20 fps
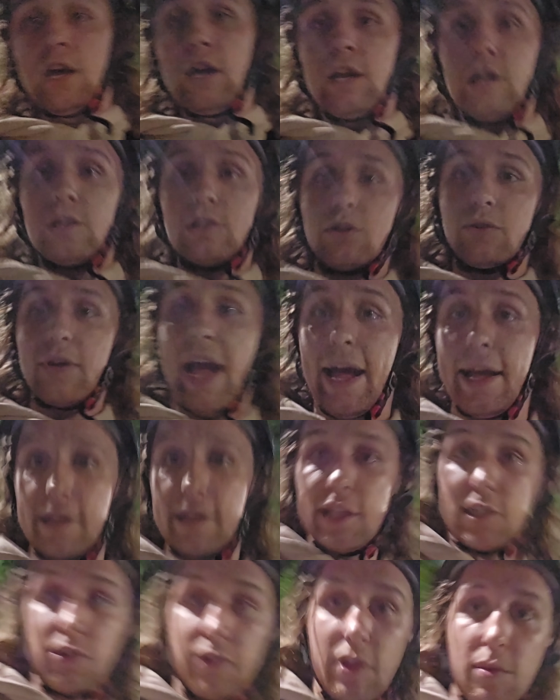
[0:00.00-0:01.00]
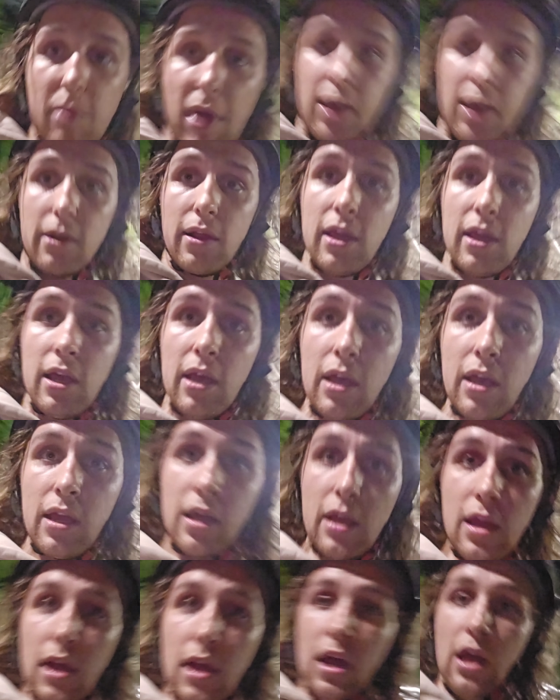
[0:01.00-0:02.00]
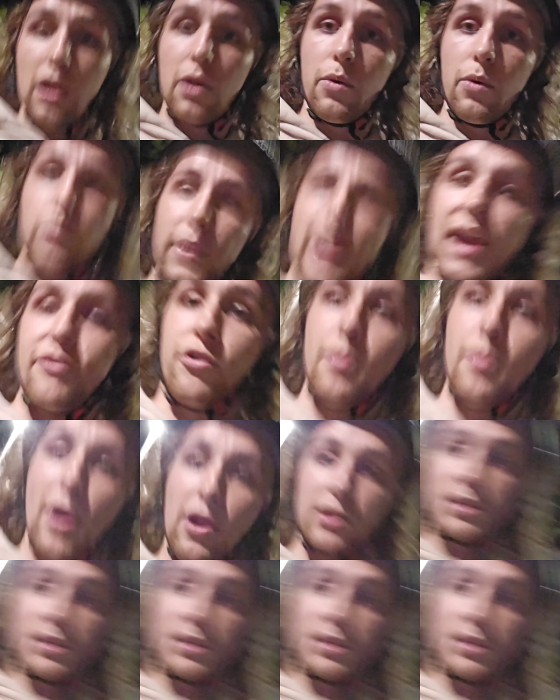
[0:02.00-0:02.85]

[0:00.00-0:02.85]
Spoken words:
So yeah, it's only been whatever amount of